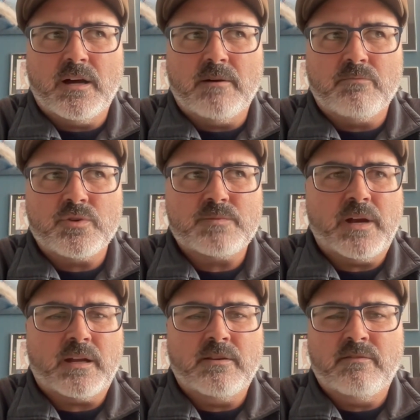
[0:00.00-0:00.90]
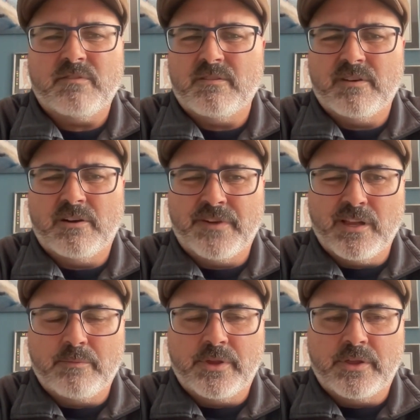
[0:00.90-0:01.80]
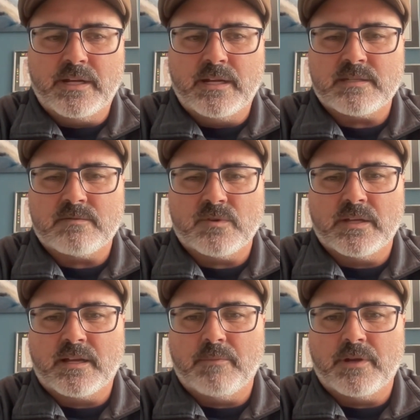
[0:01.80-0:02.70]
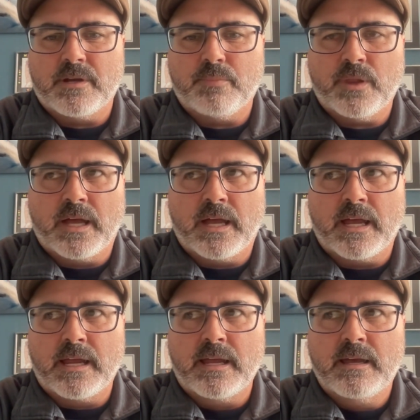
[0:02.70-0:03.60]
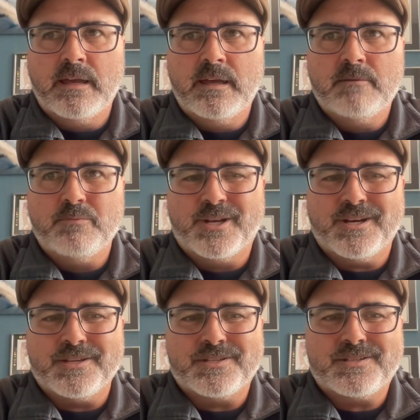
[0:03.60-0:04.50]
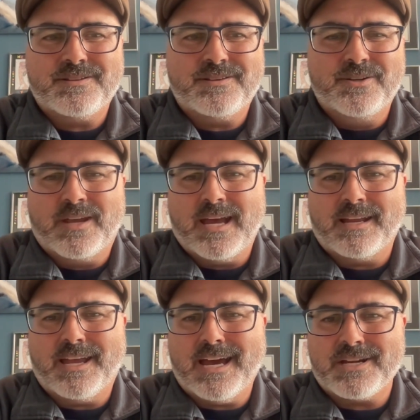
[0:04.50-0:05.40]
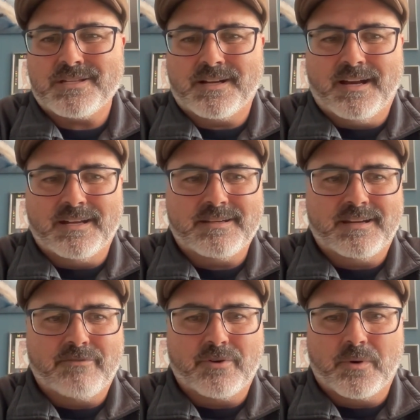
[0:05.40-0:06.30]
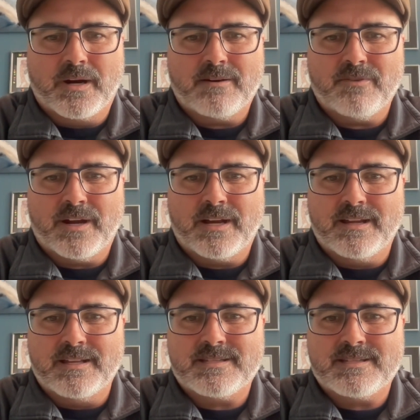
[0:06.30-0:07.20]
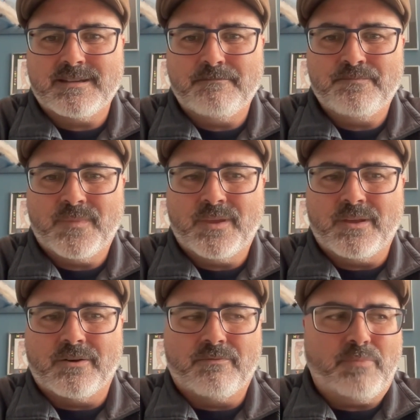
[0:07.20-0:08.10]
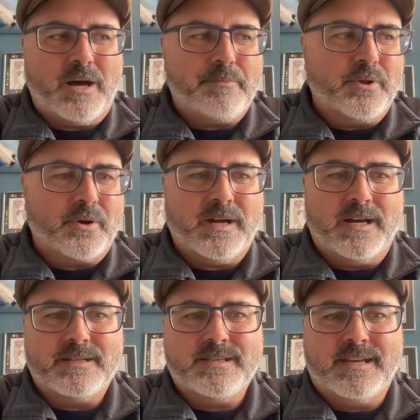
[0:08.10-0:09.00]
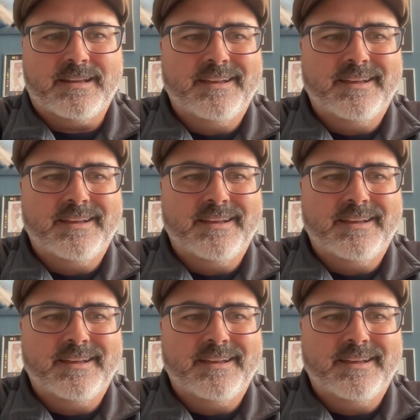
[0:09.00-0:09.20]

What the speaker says: perspective, availability doesn't really come into play because you can cache the content everywhere, right? It's, popular content.